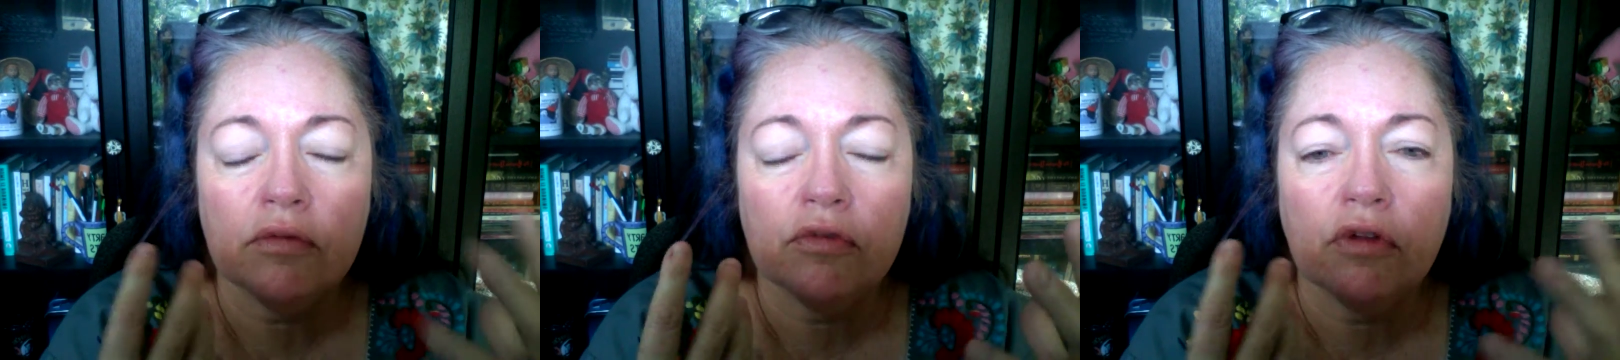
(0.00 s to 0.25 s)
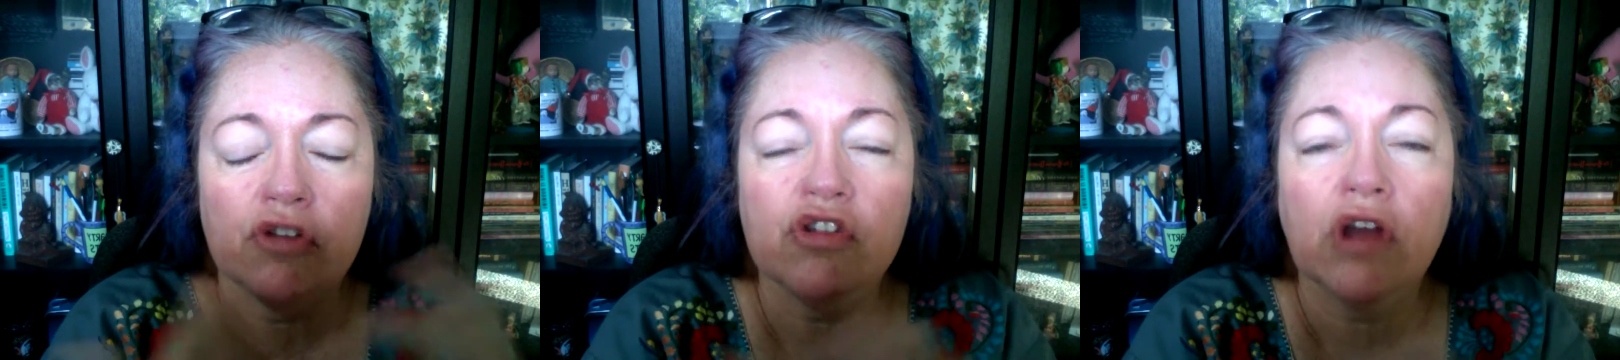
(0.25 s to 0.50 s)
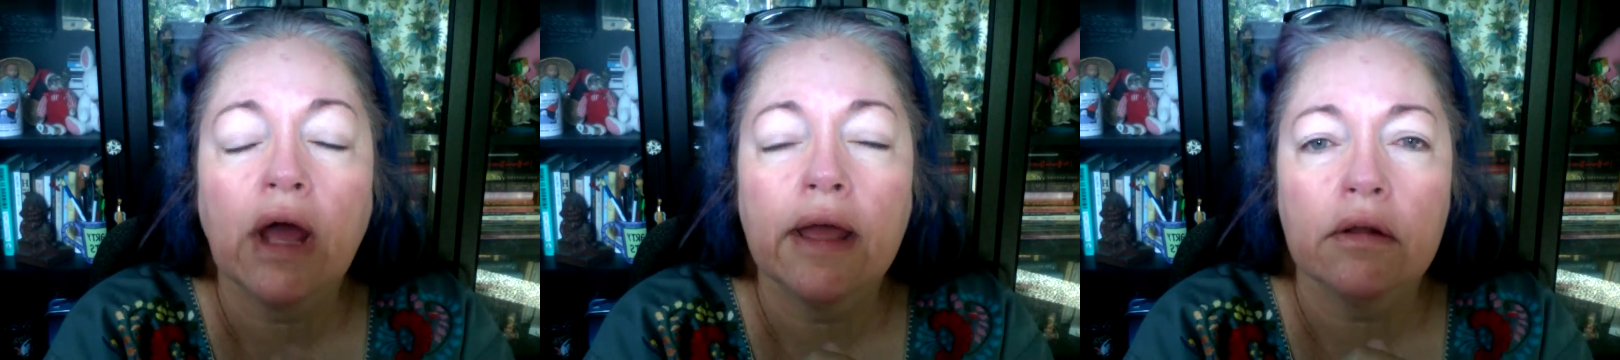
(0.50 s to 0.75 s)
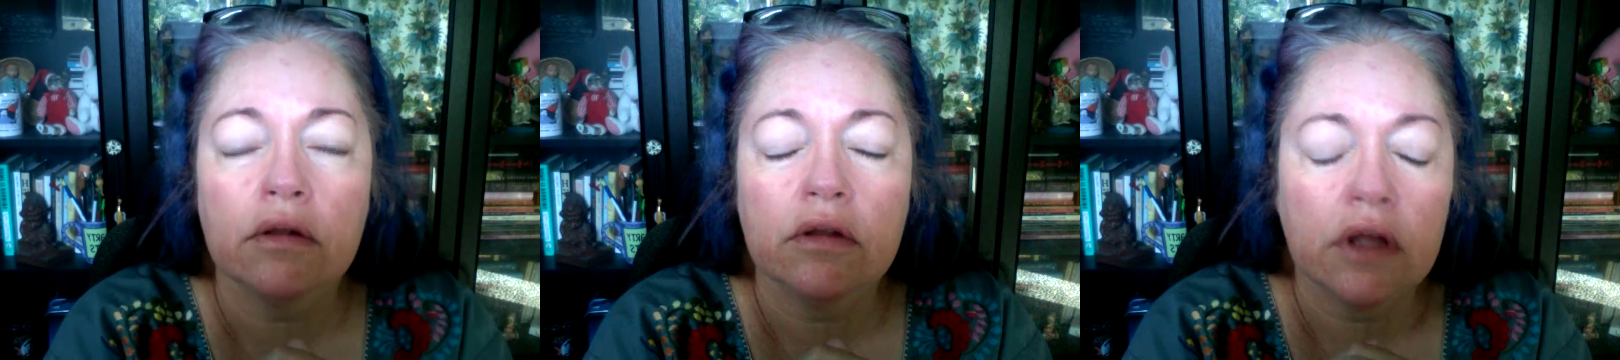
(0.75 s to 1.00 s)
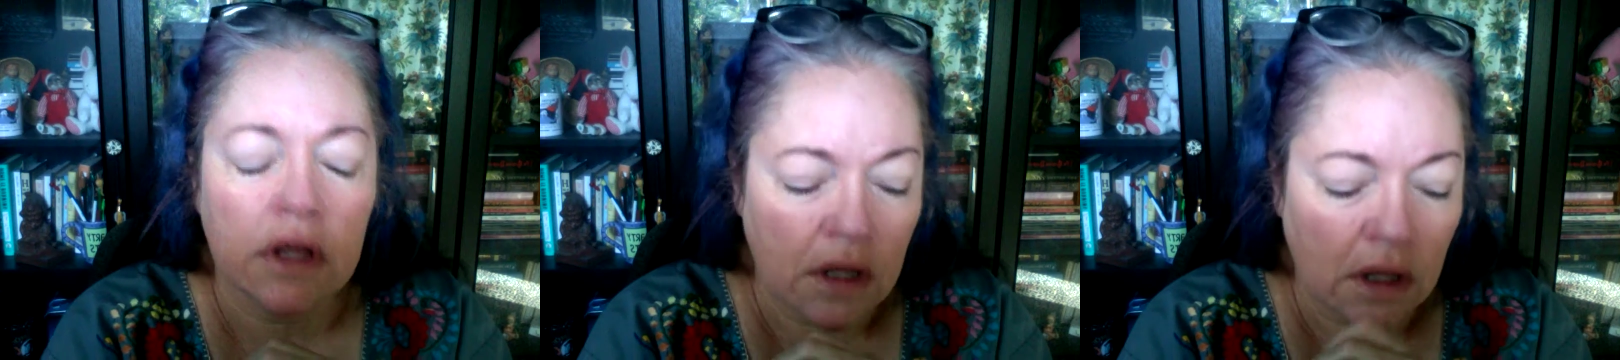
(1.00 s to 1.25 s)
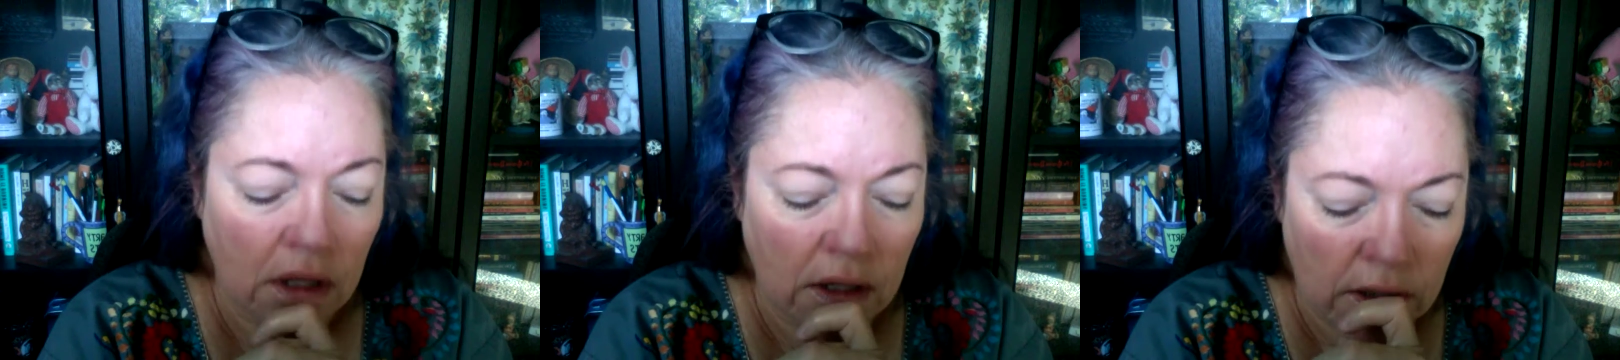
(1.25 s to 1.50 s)
a, a, child
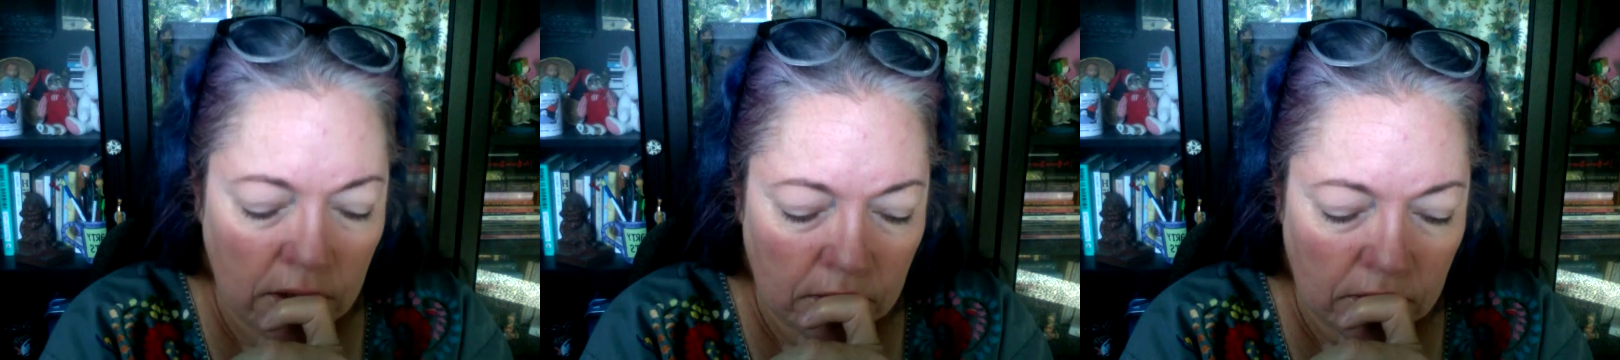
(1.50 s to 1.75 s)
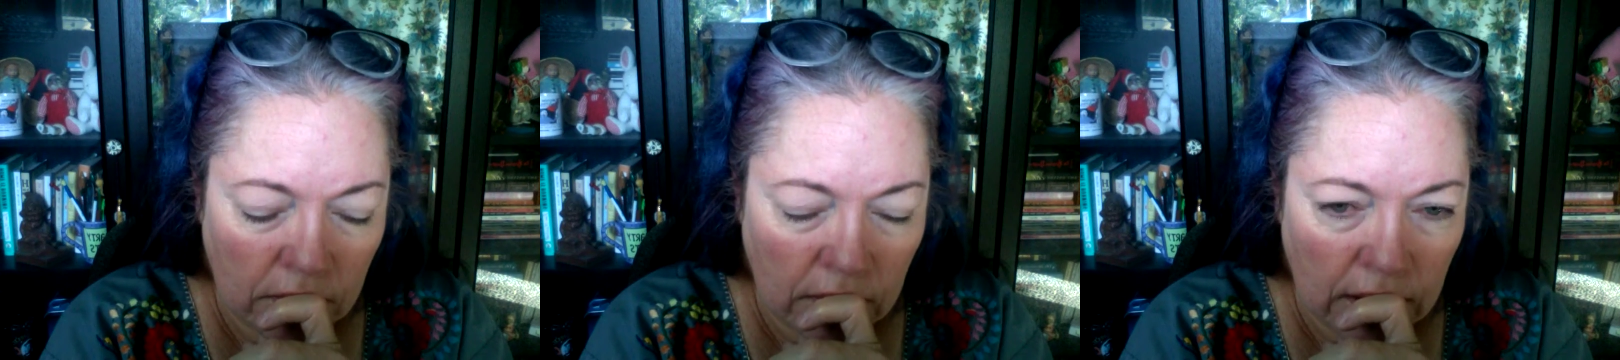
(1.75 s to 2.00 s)
um,